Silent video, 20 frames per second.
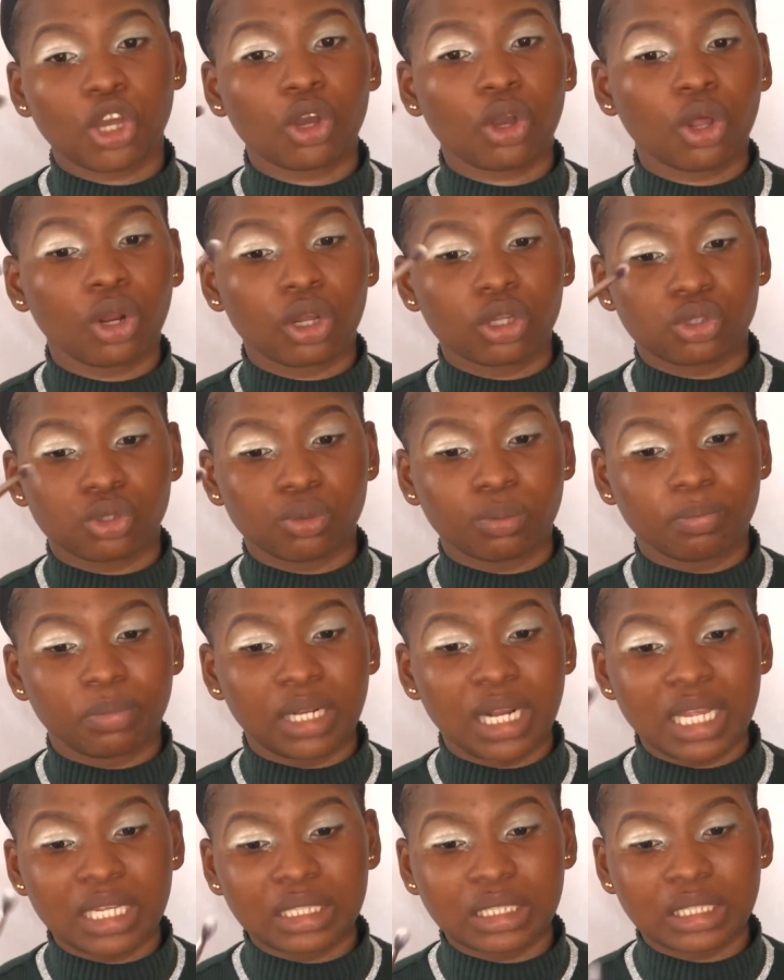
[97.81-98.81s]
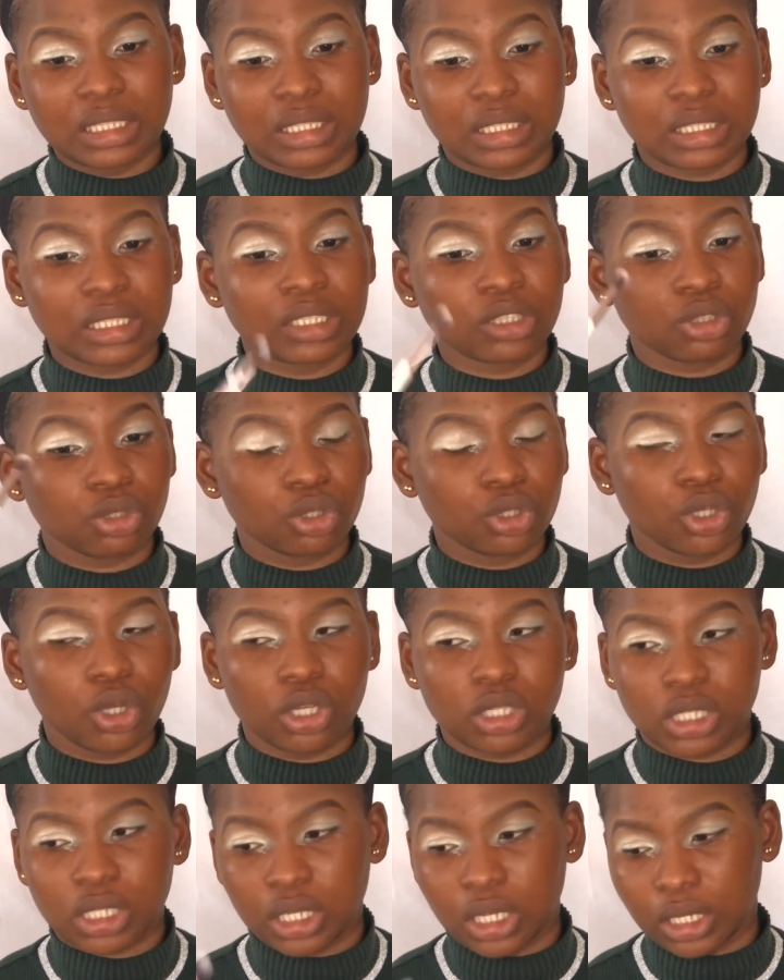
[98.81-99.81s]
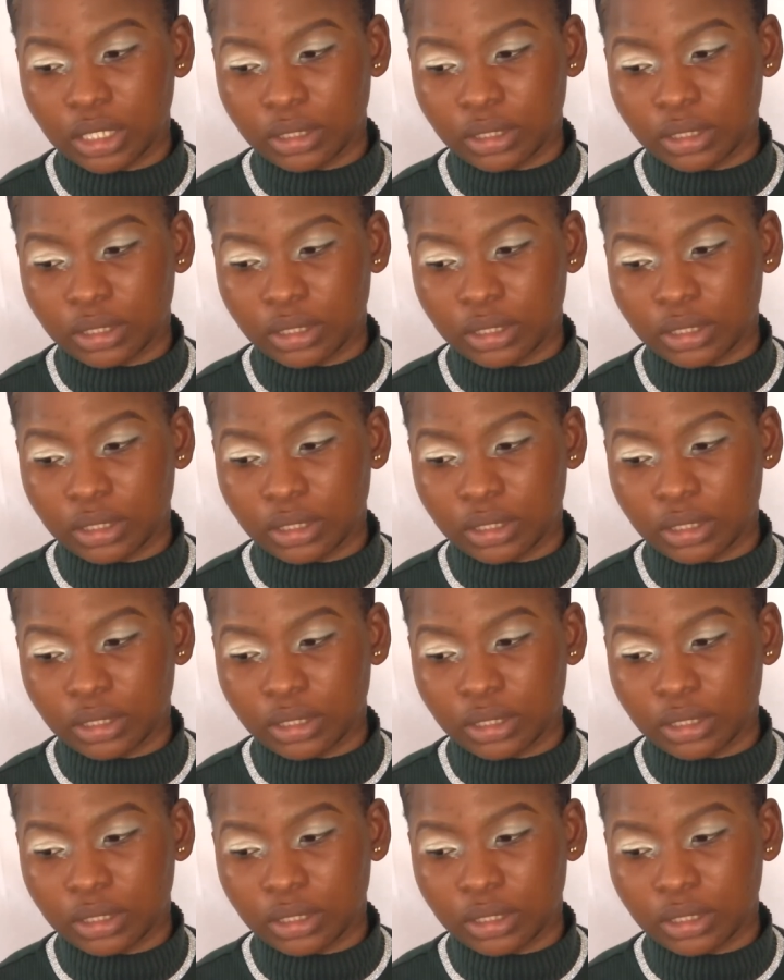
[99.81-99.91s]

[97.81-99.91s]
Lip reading: color to blend it into your skin.